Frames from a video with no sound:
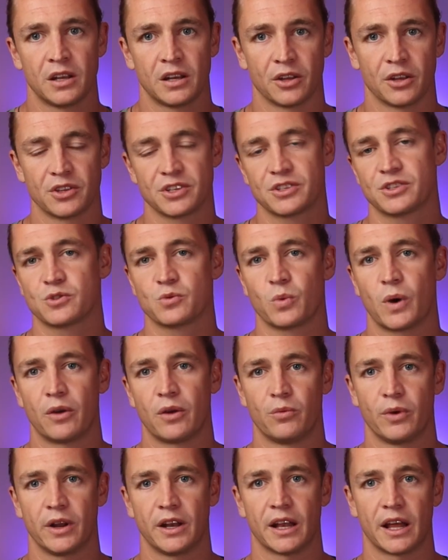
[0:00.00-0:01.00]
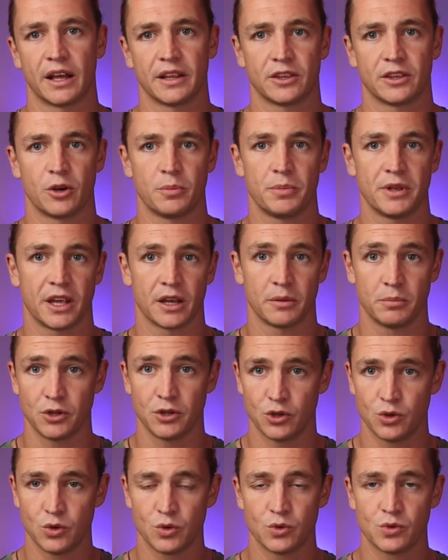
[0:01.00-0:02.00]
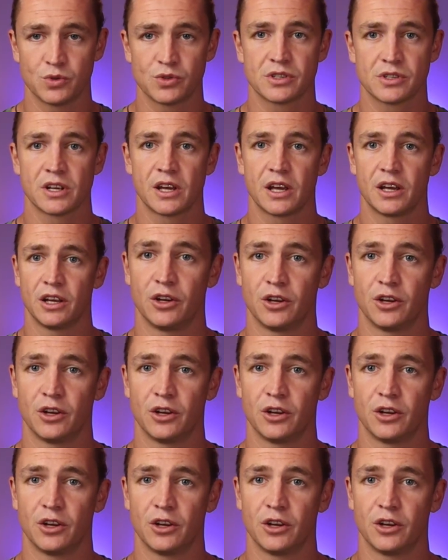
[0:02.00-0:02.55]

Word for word: Now this is why red light therapy can be used